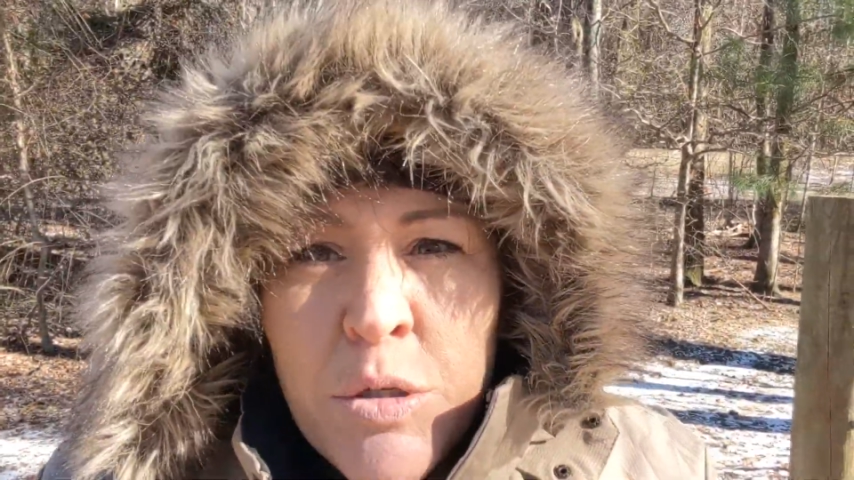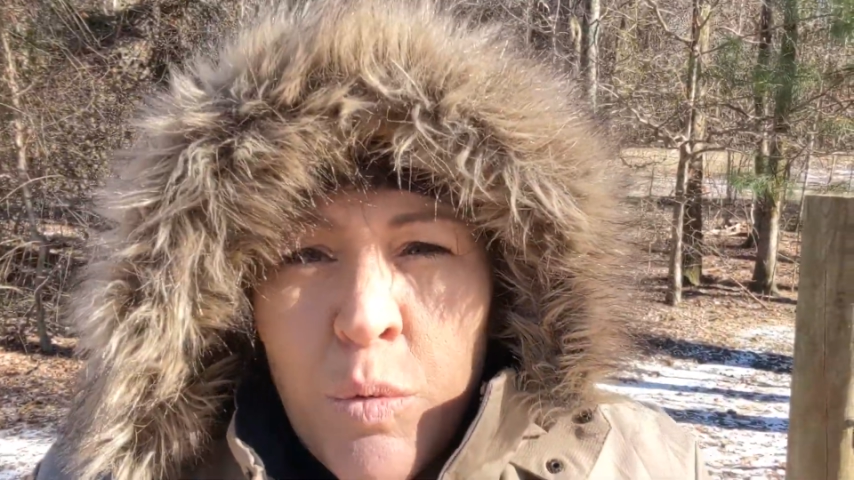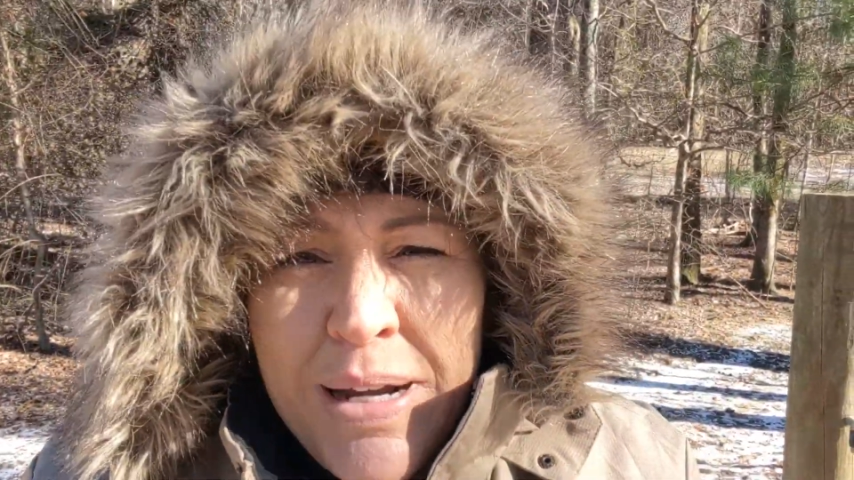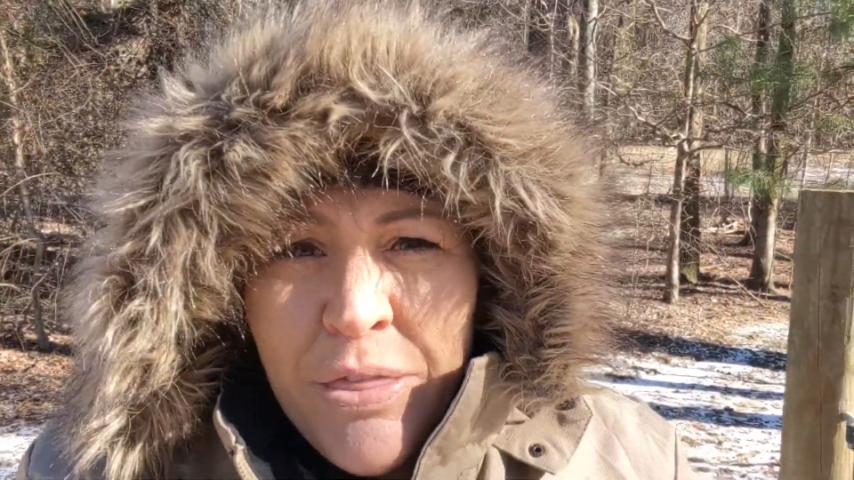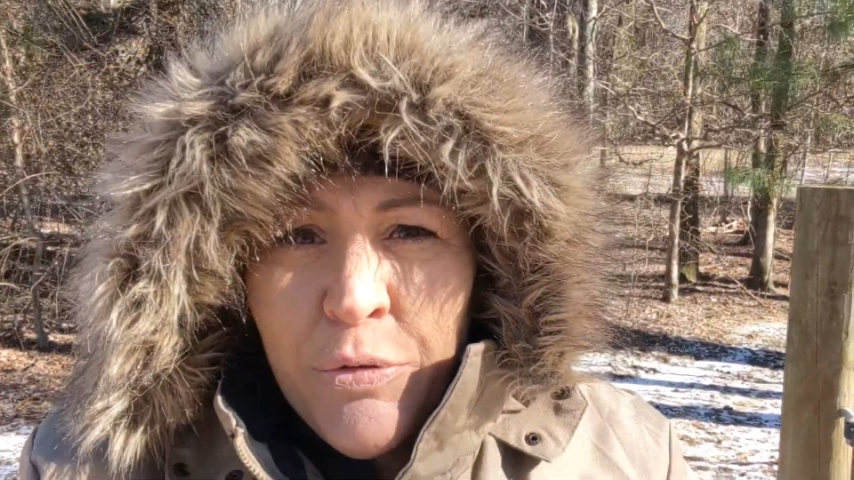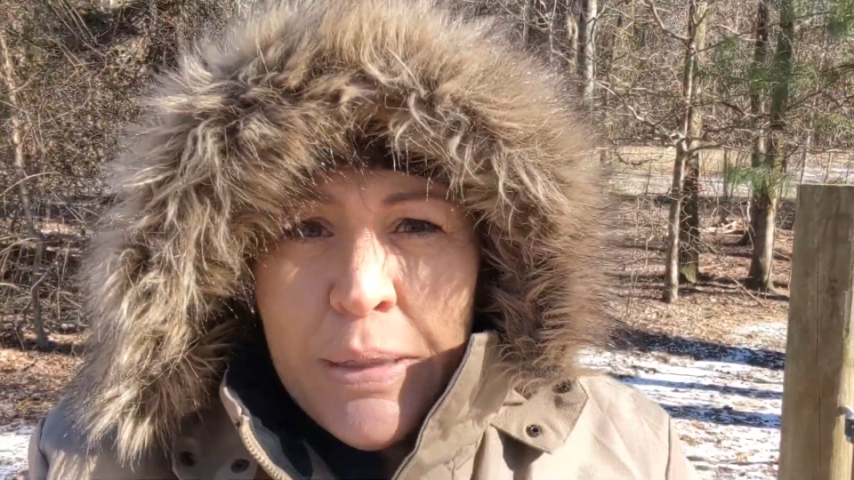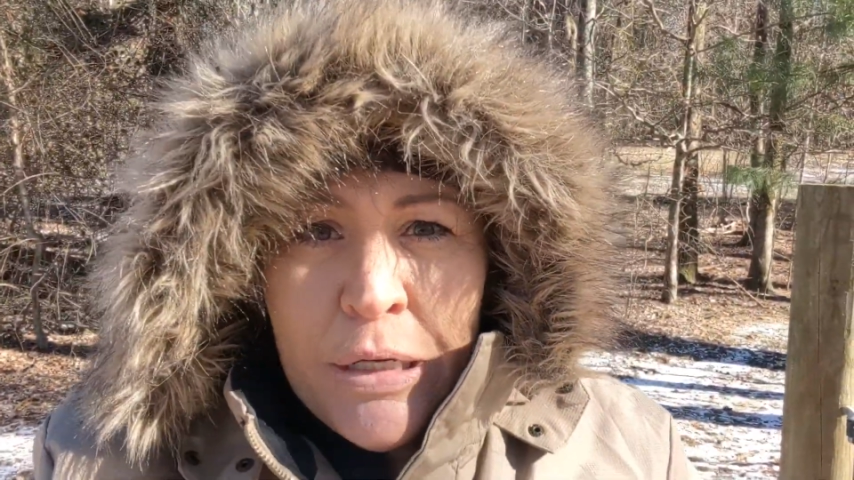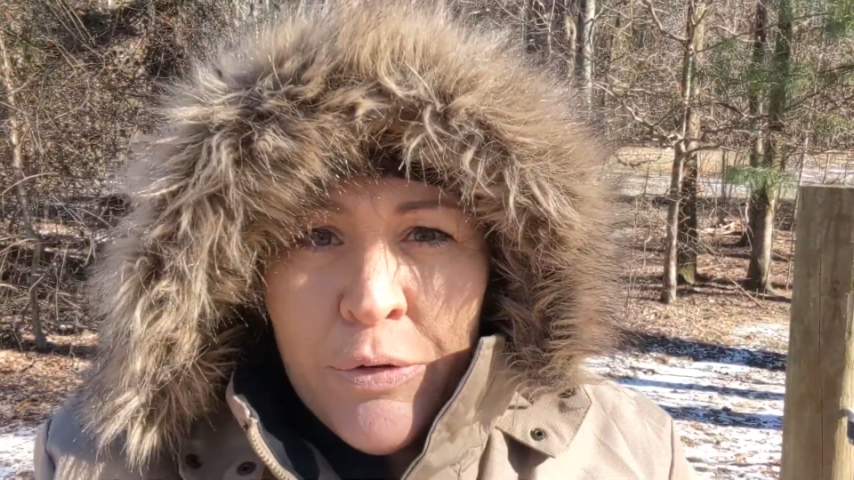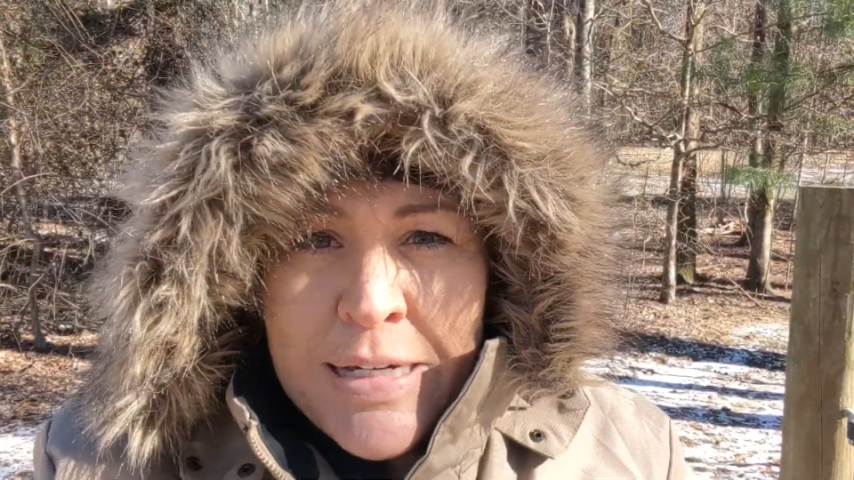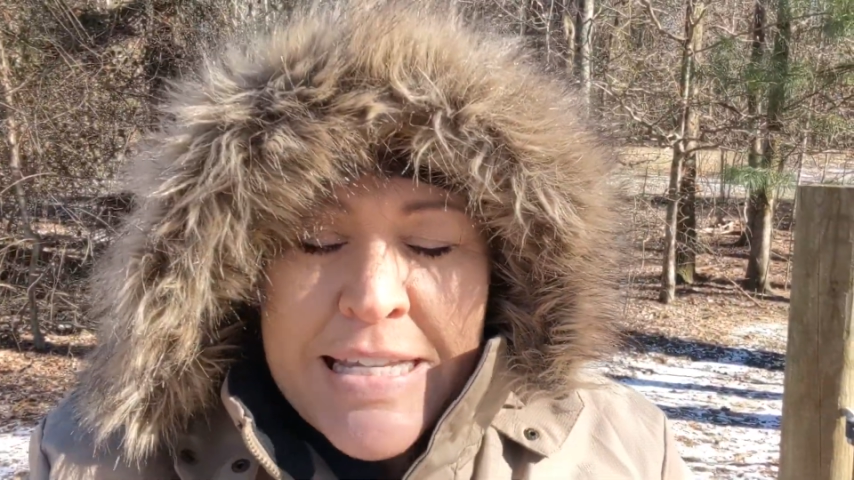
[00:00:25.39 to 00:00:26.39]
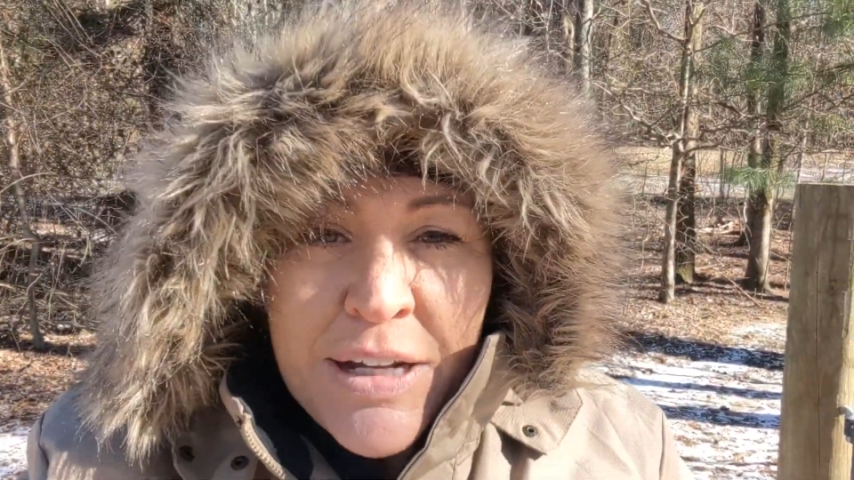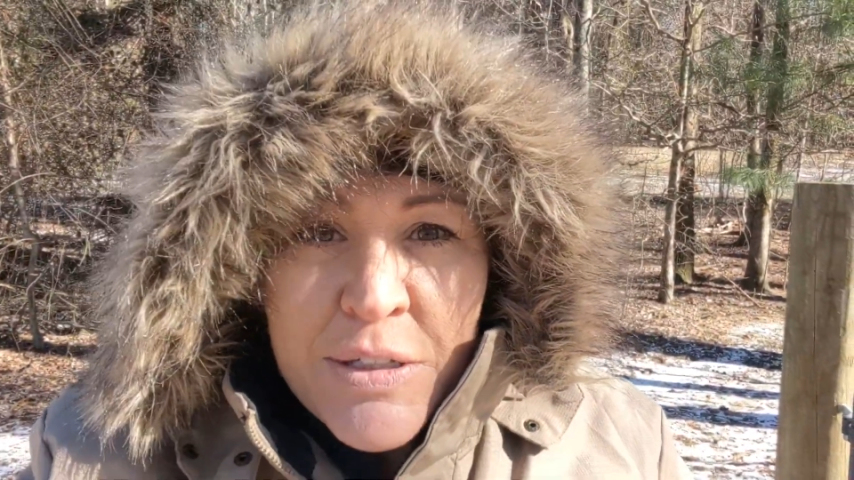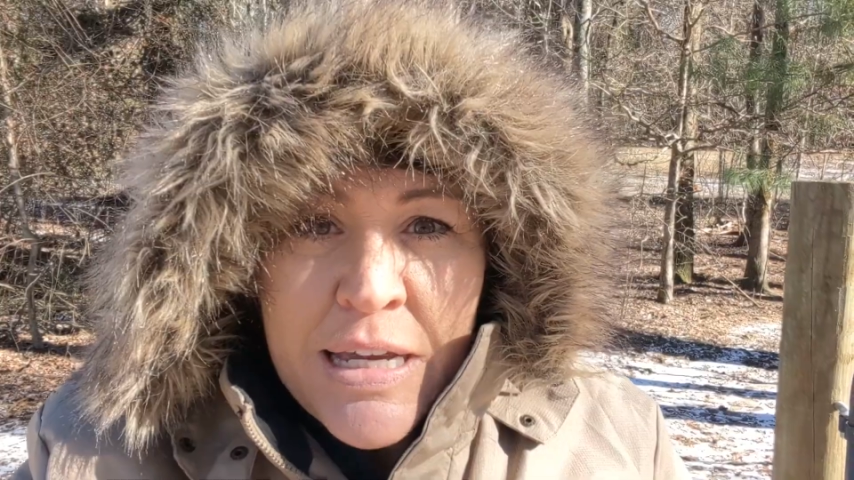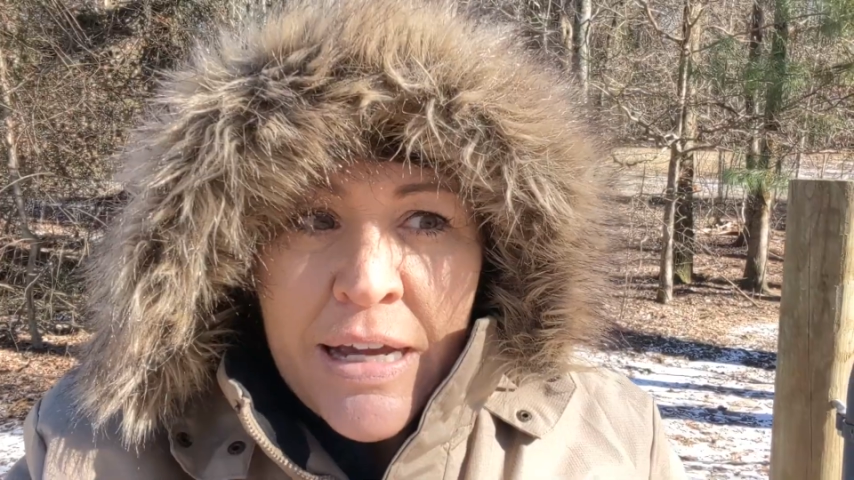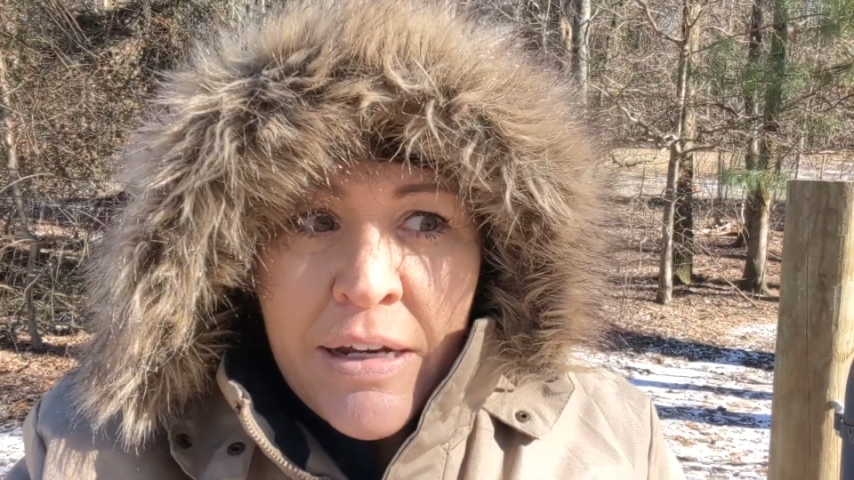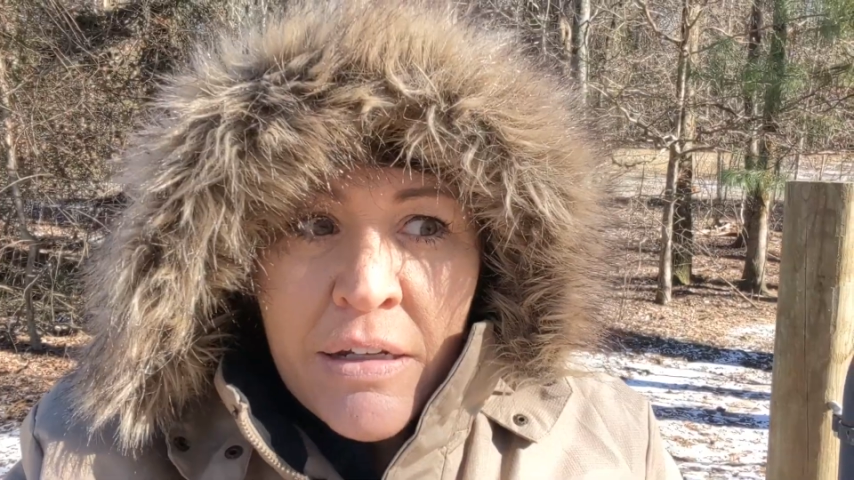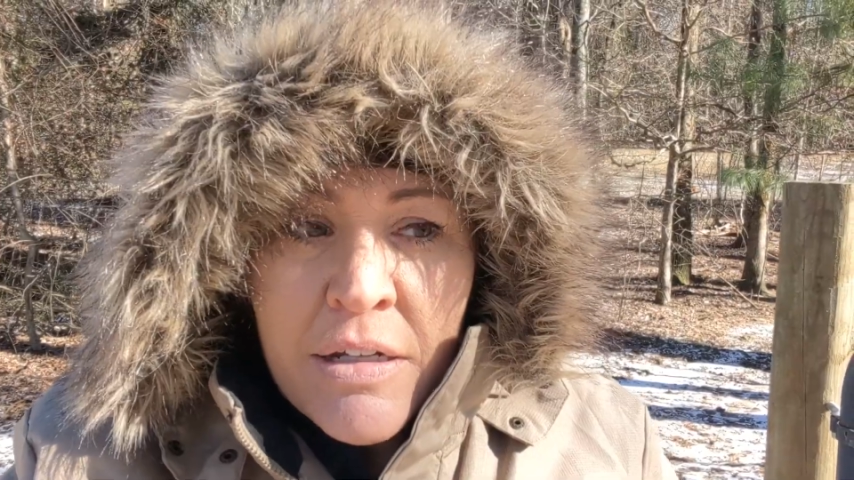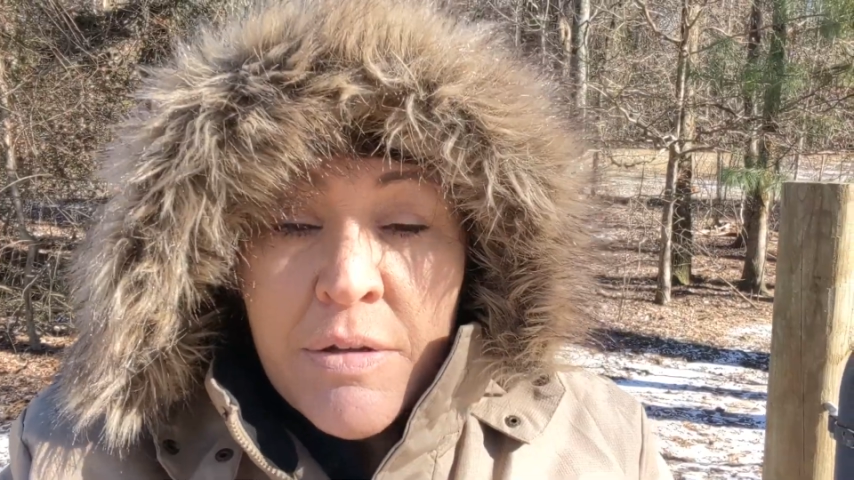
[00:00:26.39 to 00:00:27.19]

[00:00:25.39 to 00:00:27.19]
23 degrees outside.